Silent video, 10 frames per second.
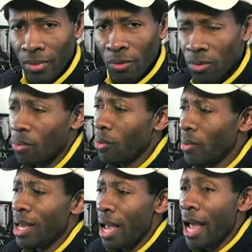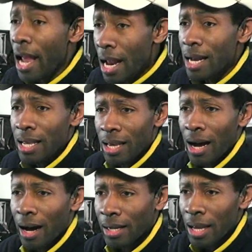For when we hated
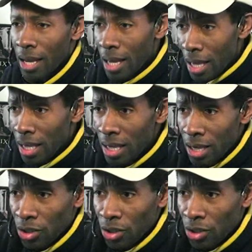God, he